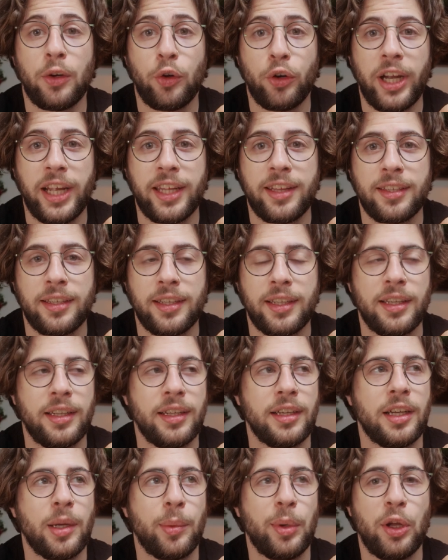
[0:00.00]
All right,
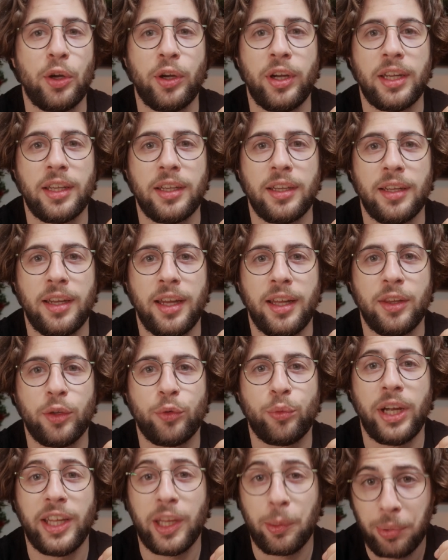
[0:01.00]
come along and
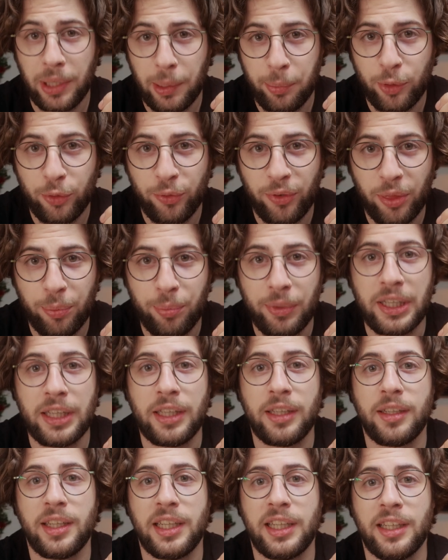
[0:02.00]
write a paper with
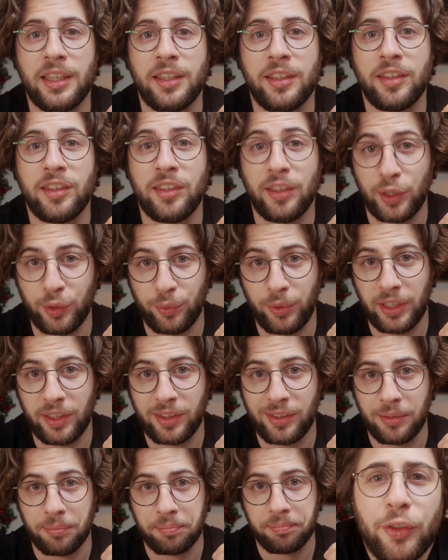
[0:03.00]
me in 6
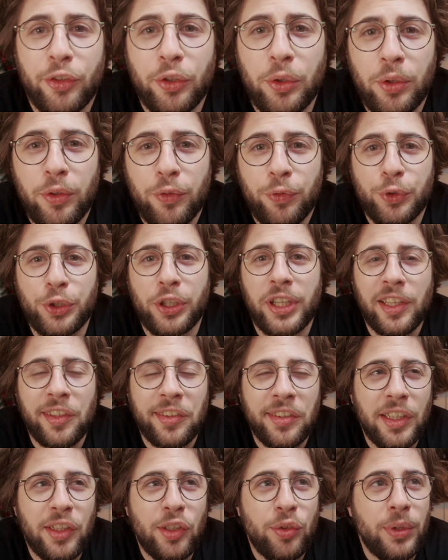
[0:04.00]
weeks. So for the next
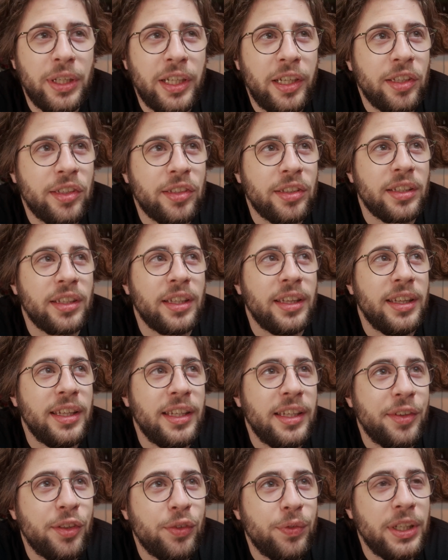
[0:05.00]
6 weeks,
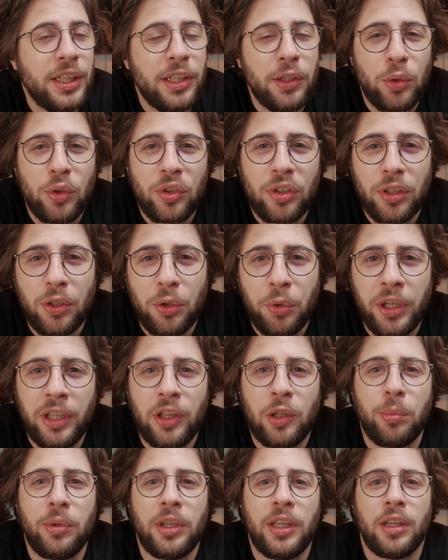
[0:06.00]
these videos are going
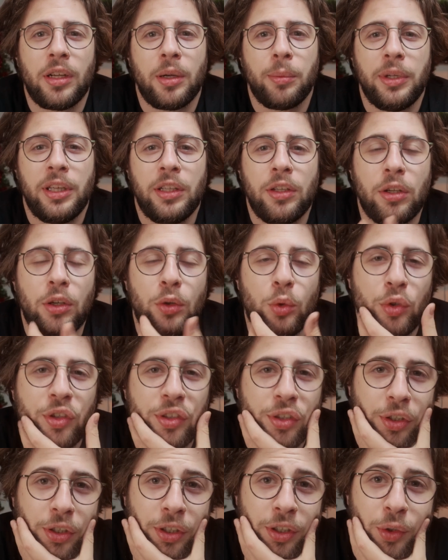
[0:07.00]
to be a bit
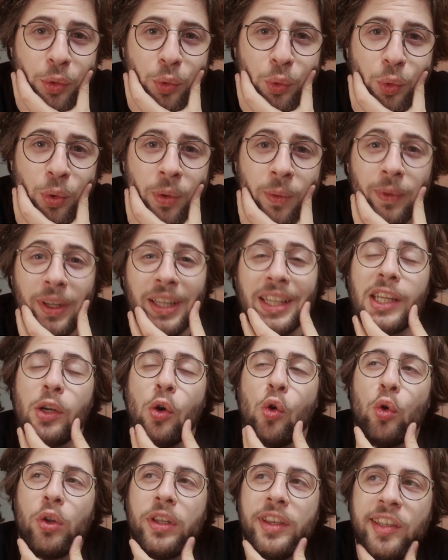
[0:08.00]
closer to, well, the
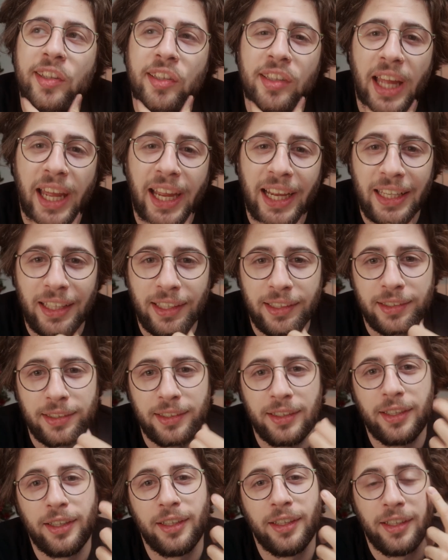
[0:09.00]
old style
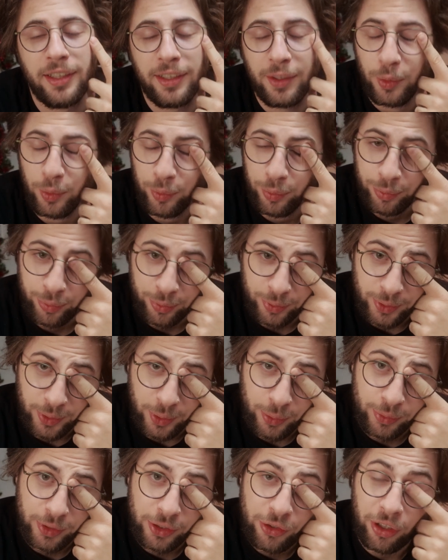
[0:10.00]
of
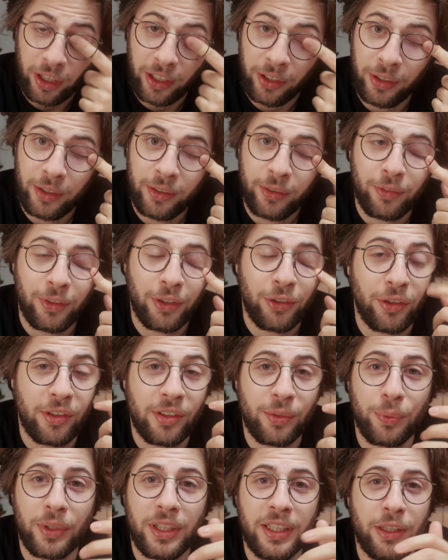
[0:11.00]
the channel, which
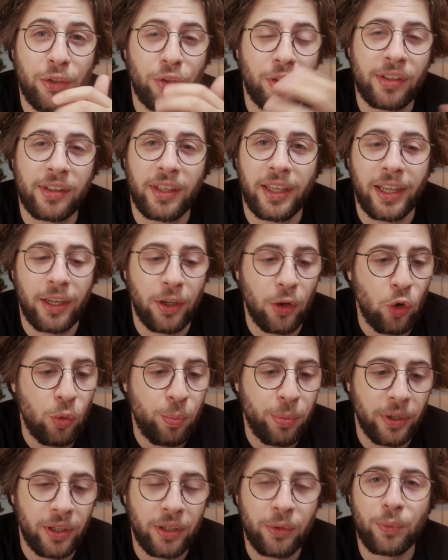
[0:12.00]
is really just like
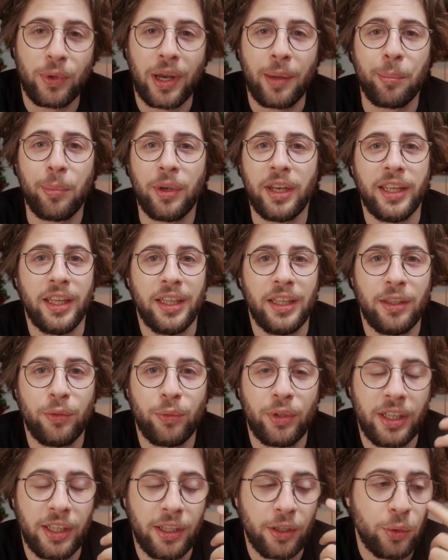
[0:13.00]
open, rambly
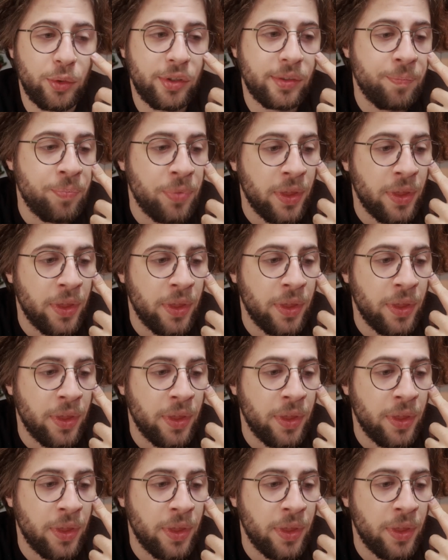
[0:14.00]
videos,